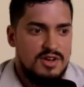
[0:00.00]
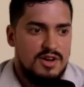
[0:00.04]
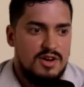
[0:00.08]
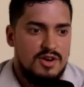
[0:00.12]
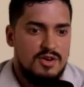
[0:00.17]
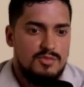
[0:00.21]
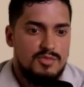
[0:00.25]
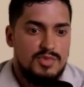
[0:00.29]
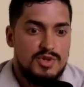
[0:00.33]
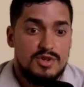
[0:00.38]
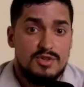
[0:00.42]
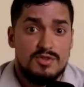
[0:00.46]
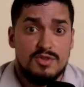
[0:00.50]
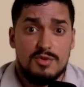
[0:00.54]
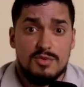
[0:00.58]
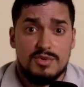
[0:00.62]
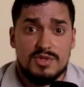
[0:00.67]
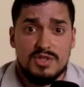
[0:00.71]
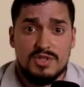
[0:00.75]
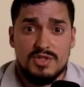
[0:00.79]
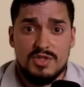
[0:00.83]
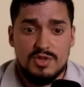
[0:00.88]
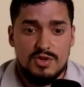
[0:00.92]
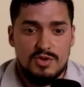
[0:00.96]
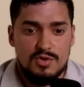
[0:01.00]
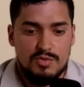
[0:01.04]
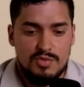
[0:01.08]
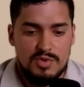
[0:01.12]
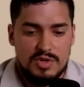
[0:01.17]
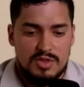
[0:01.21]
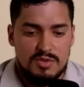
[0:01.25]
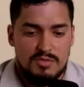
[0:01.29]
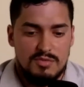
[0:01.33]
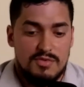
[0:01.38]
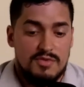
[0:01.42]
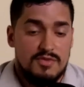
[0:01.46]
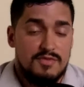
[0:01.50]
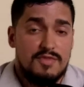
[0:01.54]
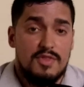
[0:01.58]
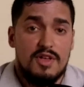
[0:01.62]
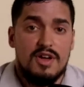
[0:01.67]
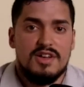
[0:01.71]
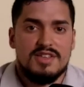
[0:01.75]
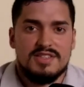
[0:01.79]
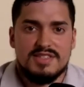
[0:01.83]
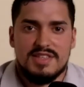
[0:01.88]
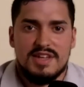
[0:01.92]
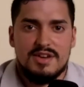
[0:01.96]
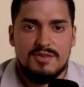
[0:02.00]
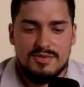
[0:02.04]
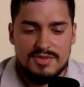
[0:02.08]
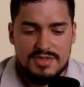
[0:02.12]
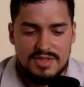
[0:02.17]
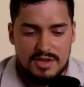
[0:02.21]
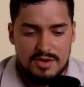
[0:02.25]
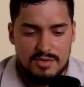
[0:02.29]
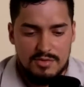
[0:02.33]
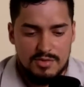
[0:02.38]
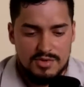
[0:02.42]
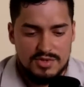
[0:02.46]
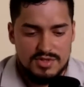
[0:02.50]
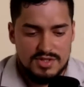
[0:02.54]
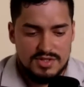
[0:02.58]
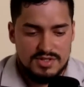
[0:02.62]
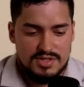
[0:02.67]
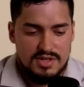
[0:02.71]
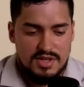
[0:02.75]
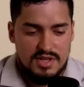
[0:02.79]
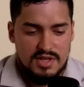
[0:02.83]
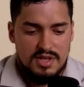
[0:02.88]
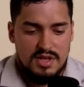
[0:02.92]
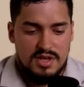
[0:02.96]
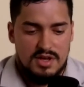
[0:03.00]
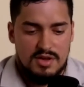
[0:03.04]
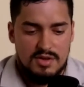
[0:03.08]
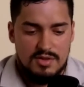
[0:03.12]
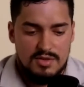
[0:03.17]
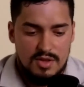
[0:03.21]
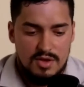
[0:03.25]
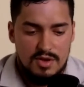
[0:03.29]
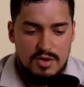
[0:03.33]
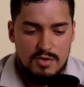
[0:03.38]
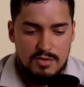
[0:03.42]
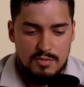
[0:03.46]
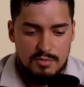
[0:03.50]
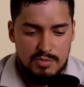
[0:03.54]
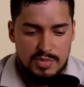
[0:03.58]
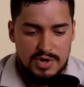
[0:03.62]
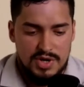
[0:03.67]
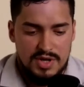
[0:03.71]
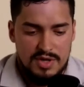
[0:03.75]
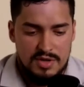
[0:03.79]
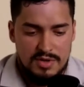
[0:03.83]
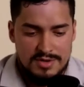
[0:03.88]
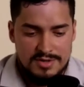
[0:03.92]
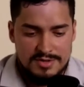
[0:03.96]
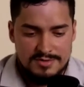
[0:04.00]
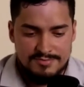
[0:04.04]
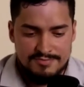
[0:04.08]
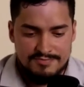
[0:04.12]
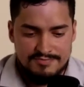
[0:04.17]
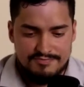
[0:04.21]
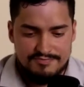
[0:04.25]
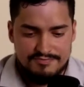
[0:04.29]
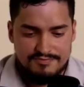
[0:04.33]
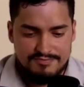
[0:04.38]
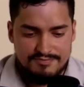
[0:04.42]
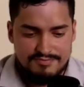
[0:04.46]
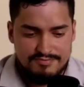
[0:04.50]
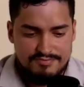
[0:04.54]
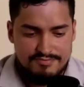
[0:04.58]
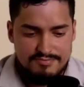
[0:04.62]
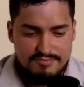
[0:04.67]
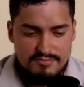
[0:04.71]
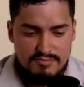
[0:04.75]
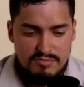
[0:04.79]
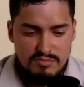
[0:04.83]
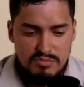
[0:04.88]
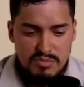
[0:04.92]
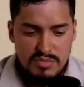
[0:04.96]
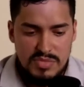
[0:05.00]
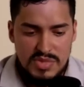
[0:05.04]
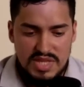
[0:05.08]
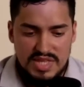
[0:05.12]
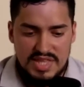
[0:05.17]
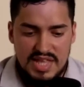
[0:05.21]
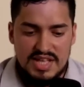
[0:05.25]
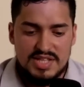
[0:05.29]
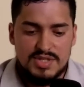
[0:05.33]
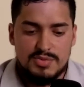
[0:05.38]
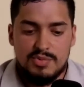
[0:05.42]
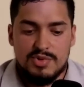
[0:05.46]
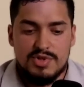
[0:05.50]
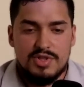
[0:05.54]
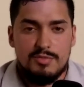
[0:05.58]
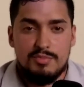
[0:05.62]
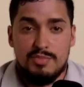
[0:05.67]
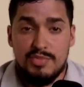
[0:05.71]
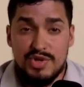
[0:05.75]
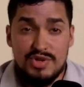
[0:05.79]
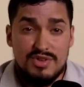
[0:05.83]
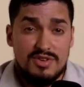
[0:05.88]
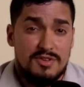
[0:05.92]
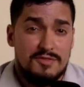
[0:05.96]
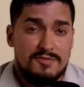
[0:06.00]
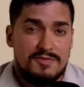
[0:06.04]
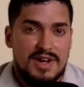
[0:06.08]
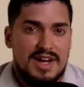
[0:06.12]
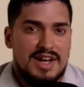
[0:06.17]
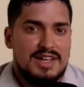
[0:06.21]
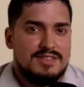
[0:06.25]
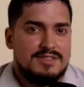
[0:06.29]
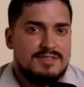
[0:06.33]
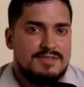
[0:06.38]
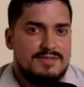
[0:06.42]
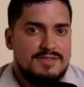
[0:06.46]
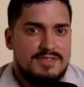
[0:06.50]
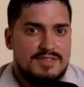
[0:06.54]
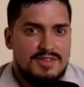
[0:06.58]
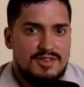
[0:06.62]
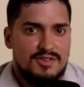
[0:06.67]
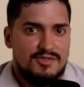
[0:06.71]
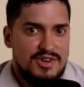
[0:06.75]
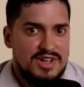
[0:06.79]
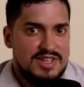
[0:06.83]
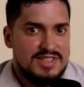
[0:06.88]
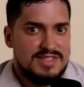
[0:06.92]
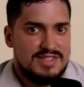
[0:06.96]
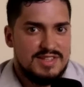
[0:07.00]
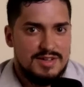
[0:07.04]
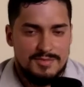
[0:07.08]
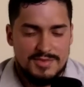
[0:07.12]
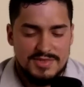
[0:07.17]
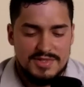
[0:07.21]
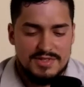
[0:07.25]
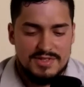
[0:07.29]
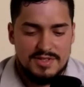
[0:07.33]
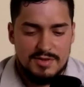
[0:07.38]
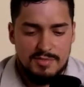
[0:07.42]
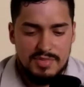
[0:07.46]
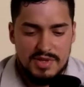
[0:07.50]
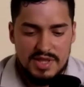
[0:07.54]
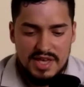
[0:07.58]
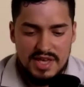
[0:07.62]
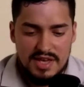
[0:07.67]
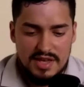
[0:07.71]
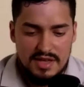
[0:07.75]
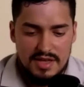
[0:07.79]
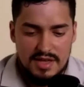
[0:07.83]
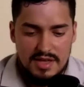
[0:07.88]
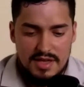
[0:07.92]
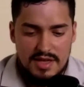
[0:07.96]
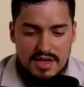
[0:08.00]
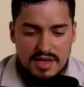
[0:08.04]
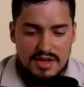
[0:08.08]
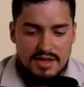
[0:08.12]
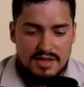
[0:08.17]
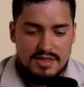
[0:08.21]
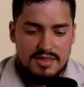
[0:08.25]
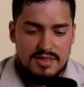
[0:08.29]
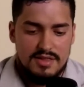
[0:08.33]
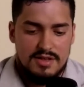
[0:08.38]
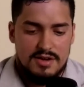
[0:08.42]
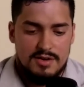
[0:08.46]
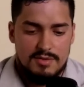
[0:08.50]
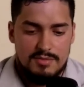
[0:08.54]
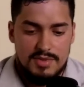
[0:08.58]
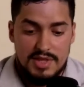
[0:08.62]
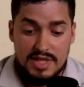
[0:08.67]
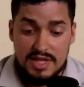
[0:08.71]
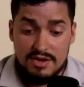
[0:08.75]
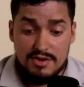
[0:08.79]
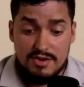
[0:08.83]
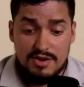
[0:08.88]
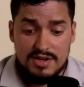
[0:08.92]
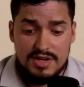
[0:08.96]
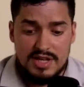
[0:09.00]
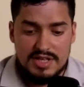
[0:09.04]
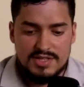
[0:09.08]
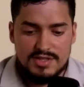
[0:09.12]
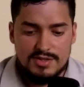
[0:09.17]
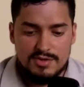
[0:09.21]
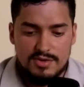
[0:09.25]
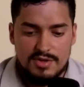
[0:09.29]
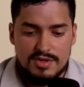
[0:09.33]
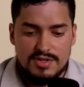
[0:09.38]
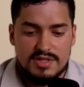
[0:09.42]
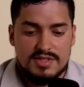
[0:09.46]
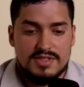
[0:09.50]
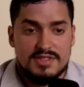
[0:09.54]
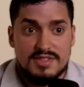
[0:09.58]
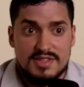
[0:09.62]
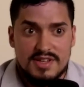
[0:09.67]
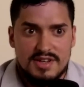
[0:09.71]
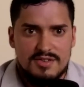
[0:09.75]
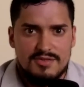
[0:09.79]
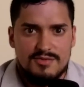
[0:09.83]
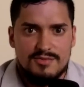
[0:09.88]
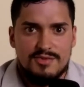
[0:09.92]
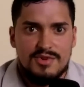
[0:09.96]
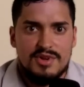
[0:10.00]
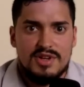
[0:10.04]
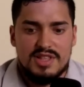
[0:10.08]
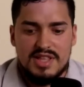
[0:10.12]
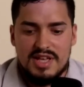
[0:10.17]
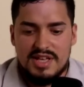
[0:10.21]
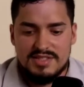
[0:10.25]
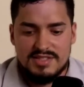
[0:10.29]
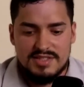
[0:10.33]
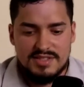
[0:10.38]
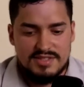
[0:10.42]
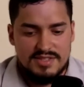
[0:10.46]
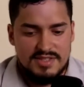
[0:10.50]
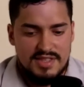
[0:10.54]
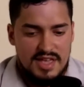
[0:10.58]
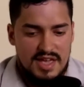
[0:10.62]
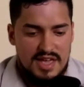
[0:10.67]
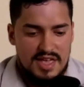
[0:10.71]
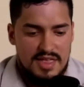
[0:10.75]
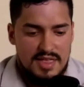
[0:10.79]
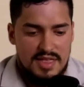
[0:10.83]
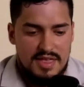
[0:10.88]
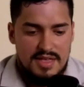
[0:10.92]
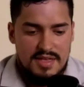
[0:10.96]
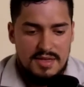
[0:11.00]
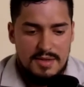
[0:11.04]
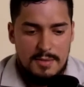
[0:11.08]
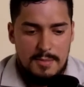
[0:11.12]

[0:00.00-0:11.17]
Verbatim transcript: Um, we don't know what to do. We, we've lost everything. We're just alone. But and that's where the beauty of God's grace comes into play. Um, later on in that story, the son realizes that